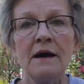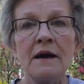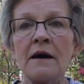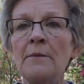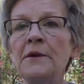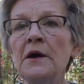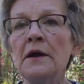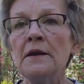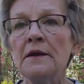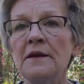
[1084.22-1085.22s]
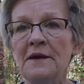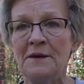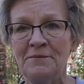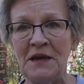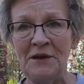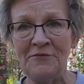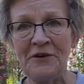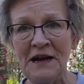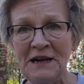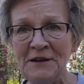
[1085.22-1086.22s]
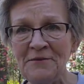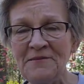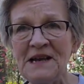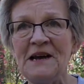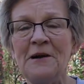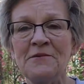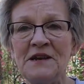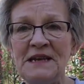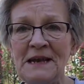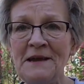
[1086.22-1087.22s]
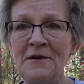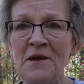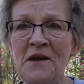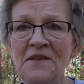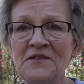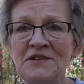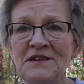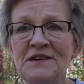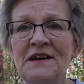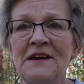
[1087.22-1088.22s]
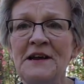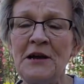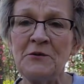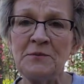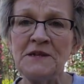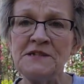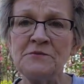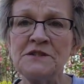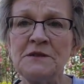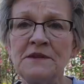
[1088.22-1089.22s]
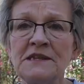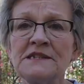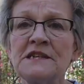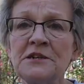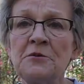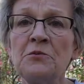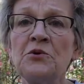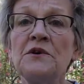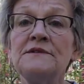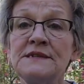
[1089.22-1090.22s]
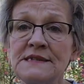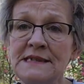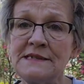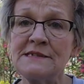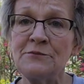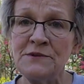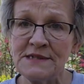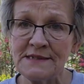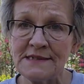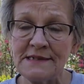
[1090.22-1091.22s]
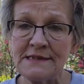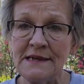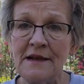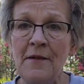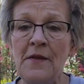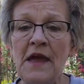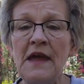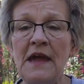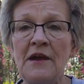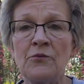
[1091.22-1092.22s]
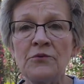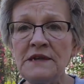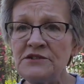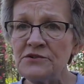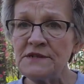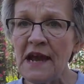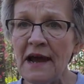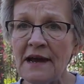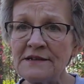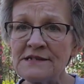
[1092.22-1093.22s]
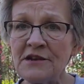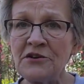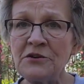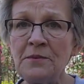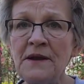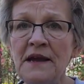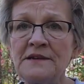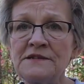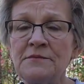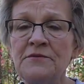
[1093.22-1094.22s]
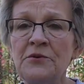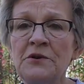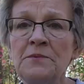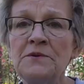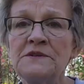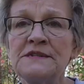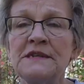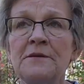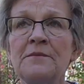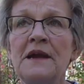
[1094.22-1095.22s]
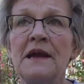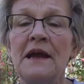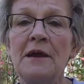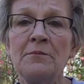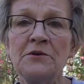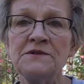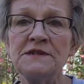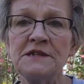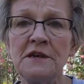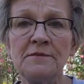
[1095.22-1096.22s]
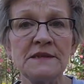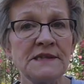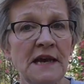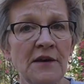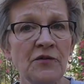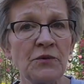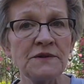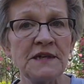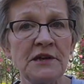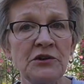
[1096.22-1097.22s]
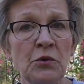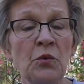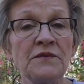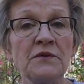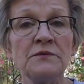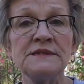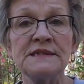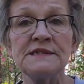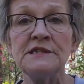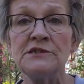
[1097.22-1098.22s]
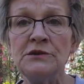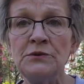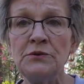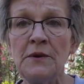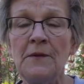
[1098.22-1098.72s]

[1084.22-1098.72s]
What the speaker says: I'm done. I'm done fighting them. I'm going to yank them out this year and replace them with something that's a little more disease resistant. And read your tags on your plants before you purchase them. And most of the time, the tags will tell you what they're resistant to.